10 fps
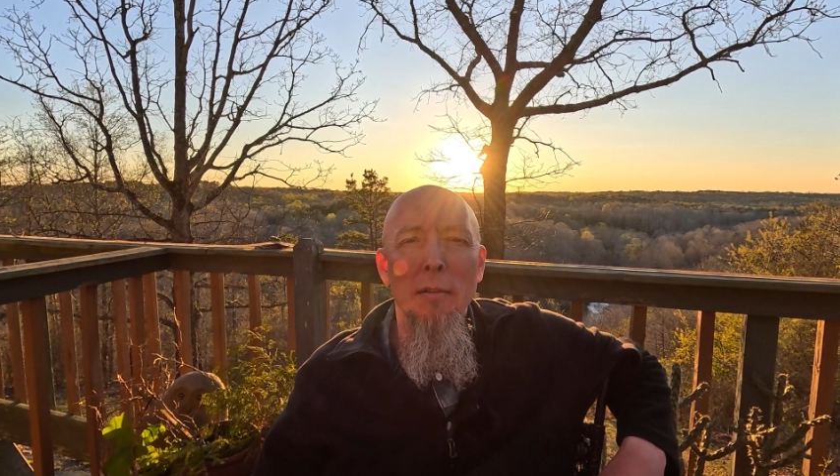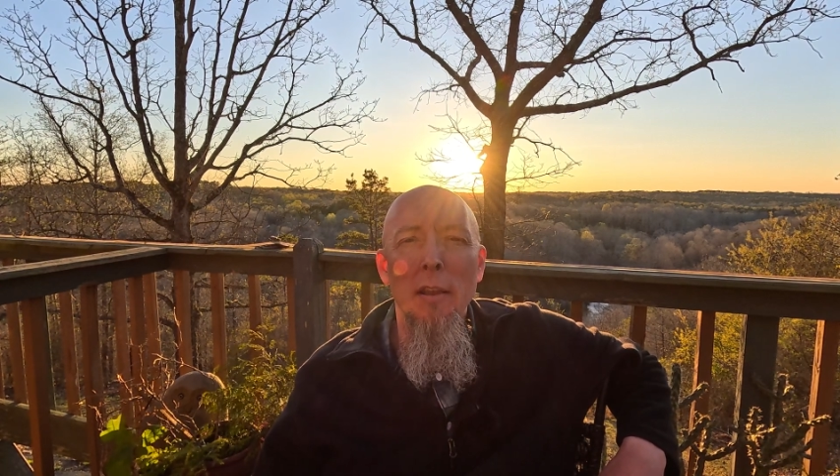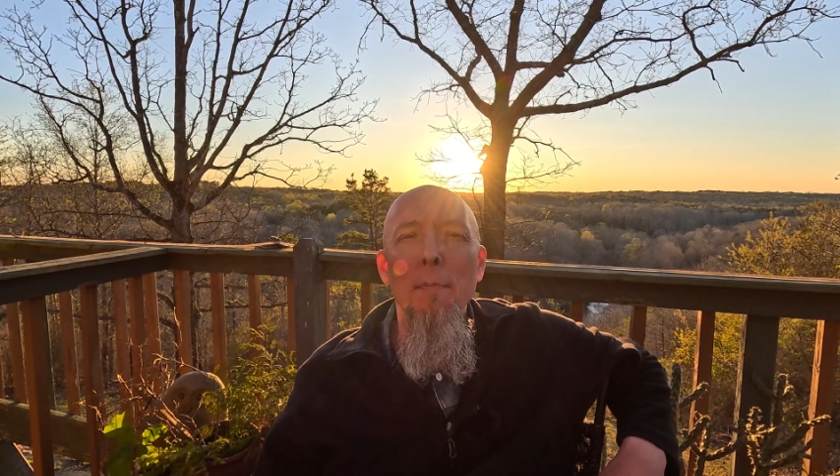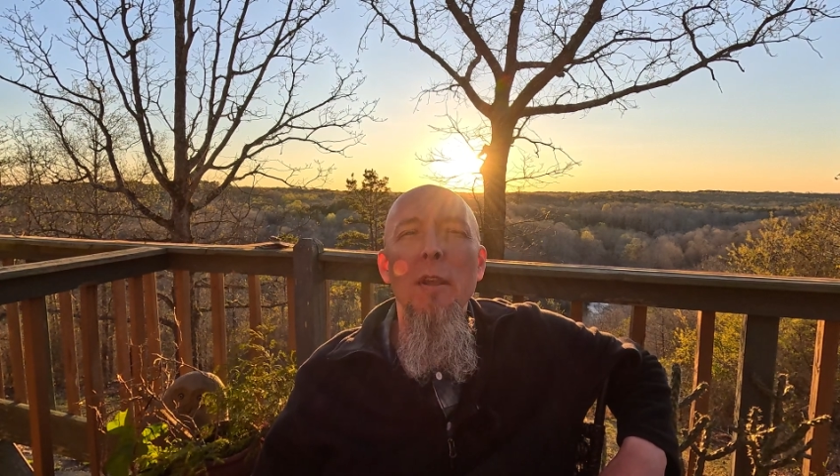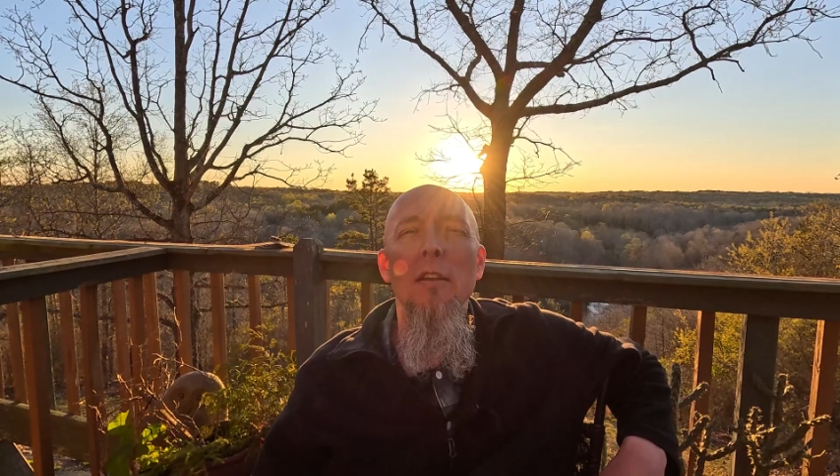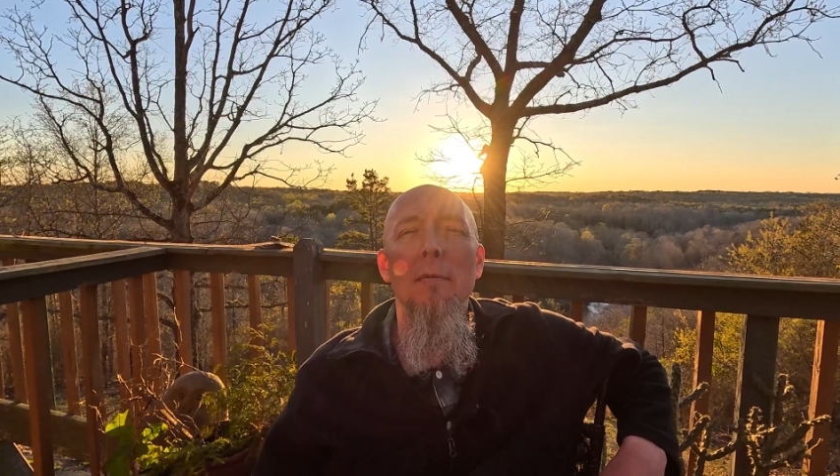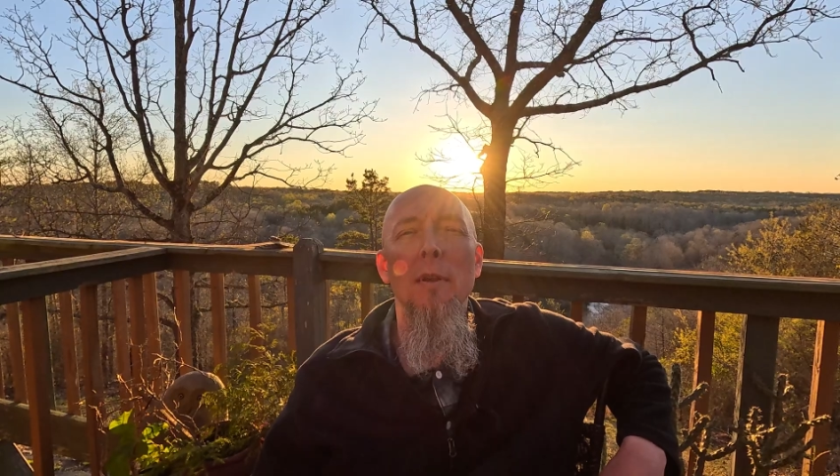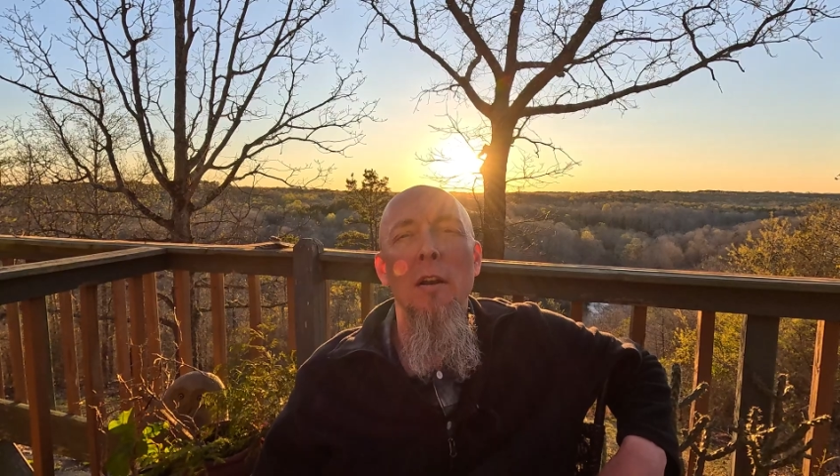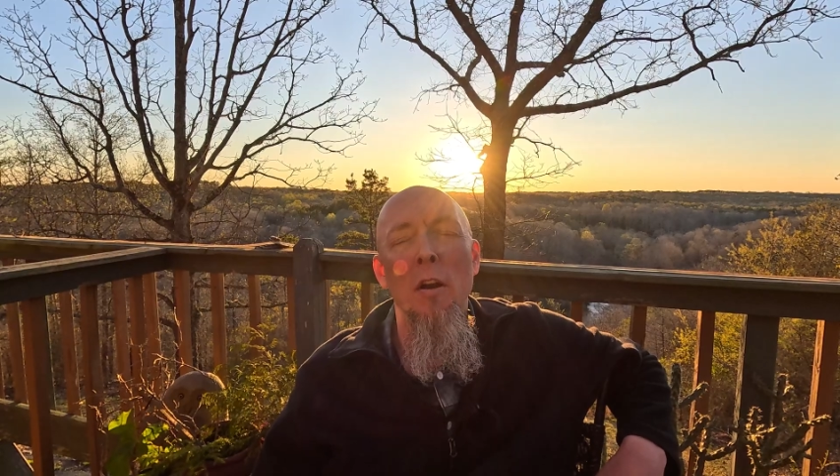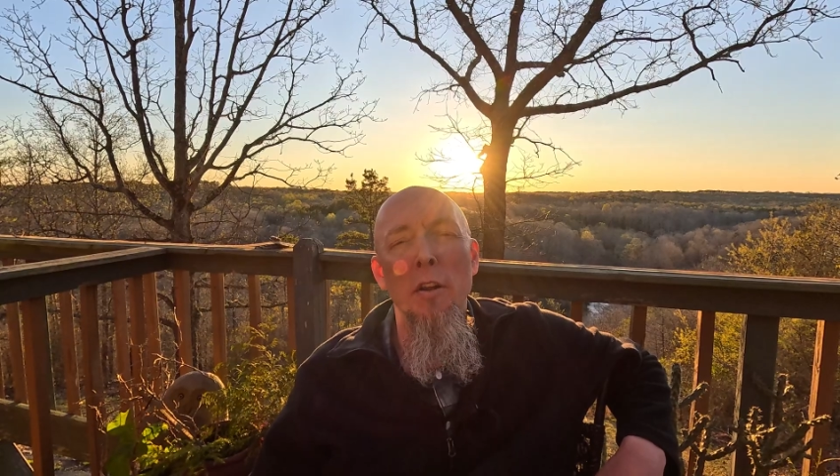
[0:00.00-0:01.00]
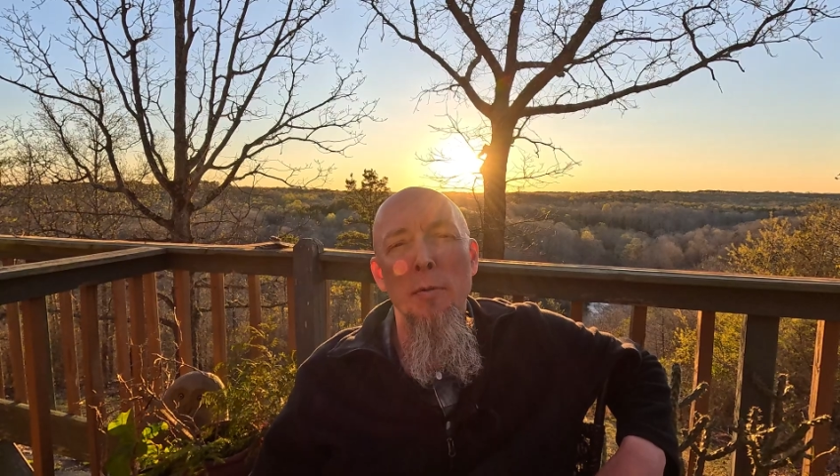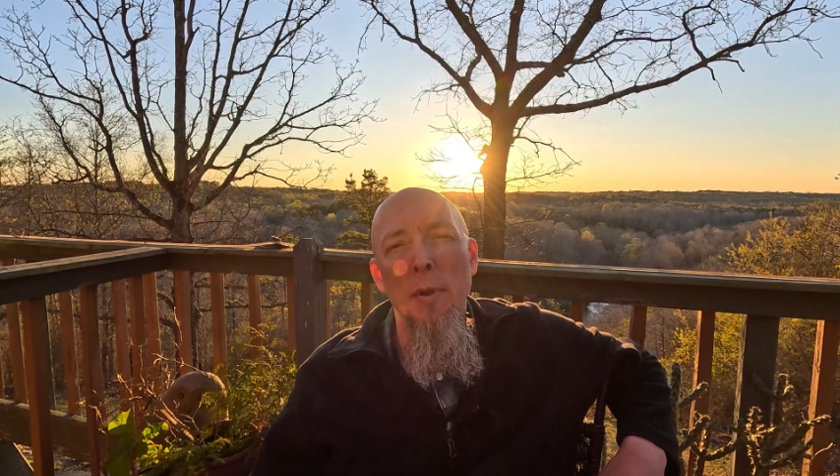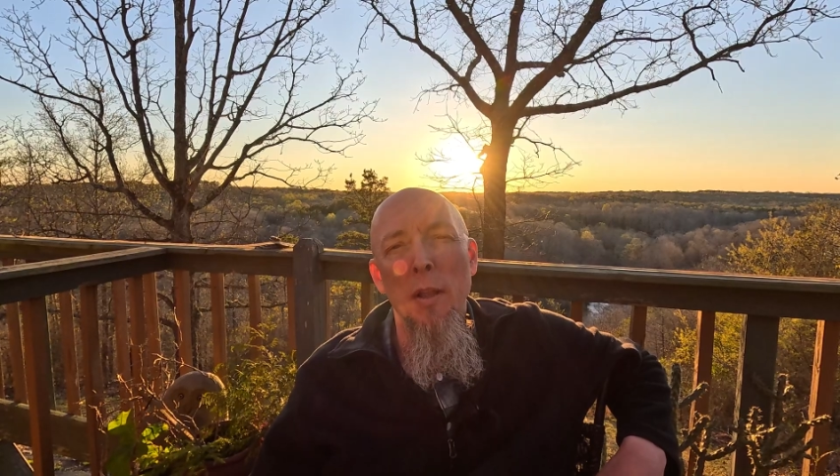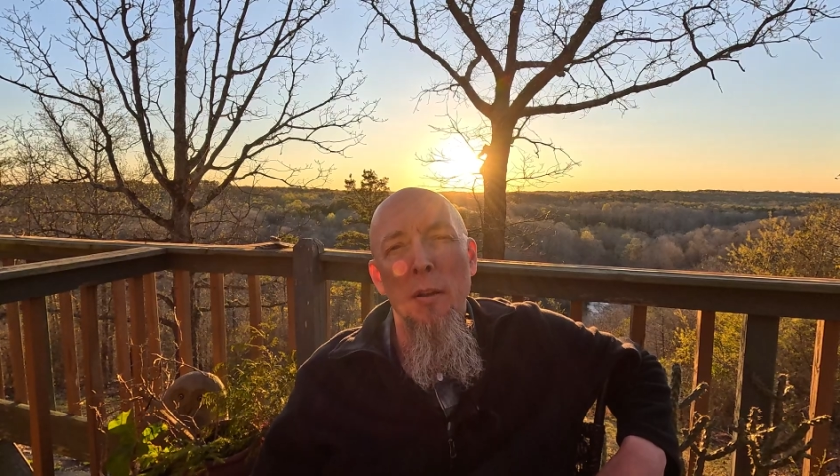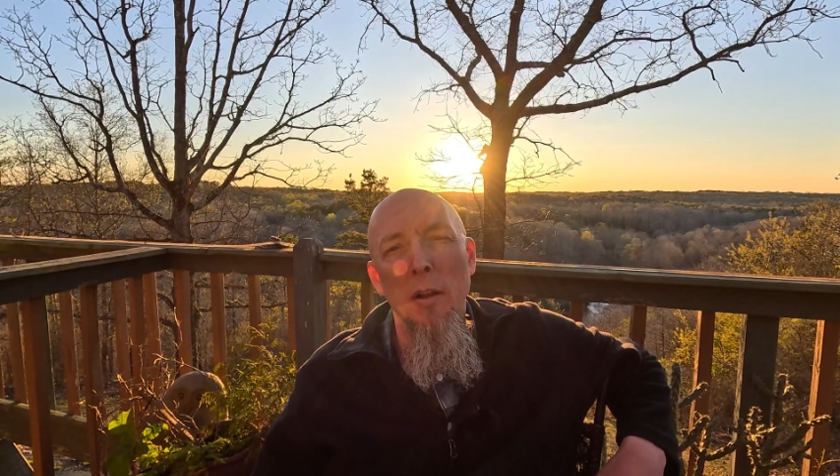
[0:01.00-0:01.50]
Give me an
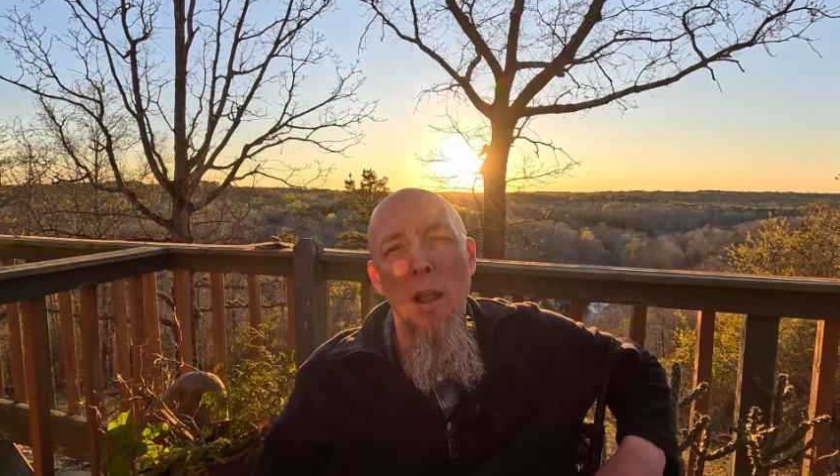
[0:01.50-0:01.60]
argument